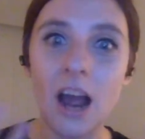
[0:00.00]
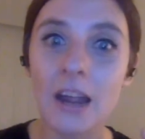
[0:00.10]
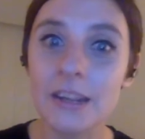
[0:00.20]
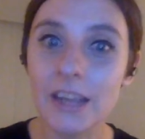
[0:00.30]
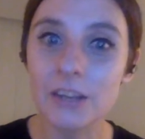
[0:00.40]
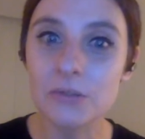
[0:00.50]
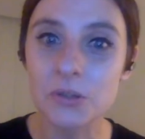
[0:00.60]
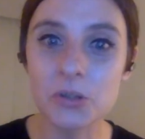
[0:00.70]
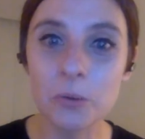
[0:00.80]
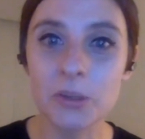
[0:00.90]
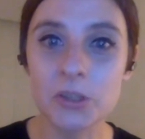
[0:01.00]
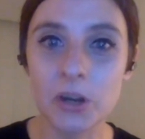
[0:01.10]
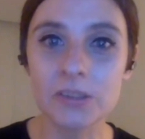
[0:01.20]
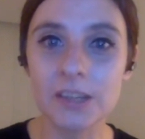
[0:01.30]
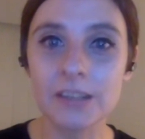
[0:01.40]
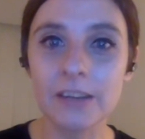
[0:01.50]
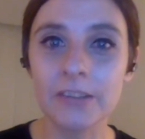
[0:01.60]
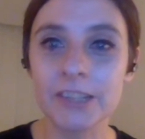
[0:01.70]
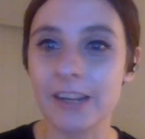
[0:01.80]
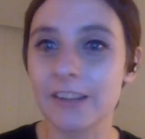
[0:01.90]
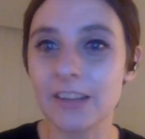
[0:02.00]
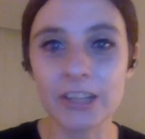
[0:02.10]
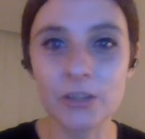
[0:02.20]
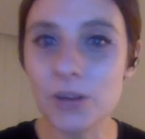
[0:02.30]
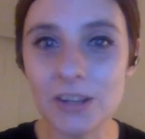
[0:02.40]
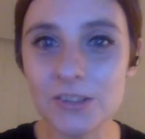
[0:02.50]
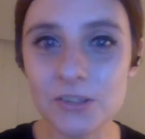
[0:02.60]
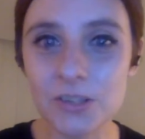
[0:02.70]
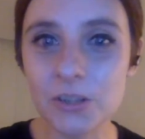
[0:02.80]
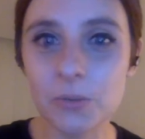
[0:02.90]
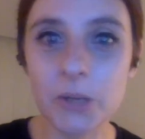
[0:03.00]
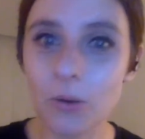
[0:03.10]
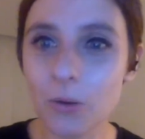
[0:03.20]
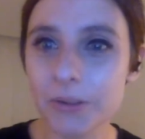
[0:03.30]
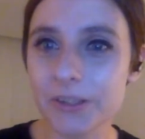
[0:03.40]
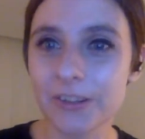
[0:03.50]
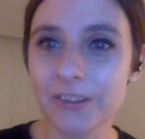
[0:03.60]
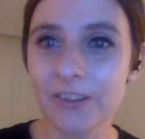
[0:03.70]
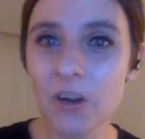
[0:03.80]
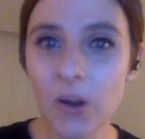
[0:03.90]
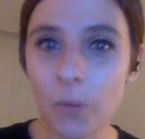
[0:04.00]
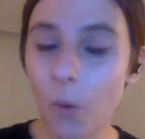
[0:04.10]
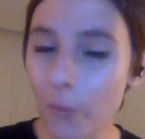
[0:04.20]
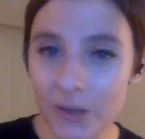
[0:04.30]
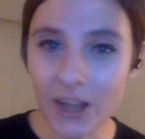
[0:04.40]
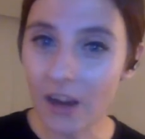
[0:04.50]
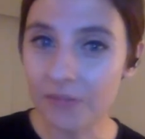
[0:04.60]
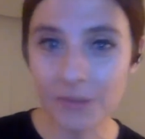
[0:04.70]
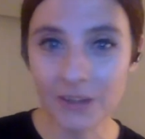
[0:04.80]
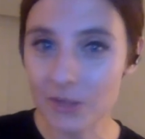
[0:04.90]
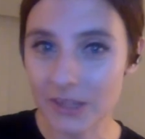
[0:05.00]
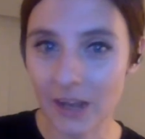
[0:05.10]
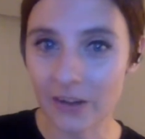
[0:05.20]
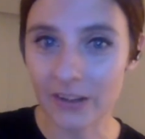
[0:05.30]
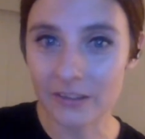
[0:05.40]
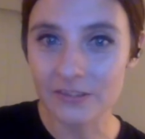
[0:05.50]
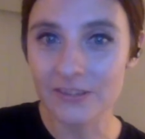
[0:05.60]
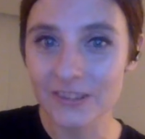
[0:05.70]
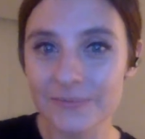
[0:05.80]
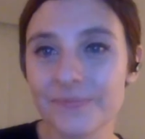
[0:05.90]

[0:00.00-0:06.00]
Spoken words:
I engage with so much content every day. Like you guys do, we all do. What would life be without it?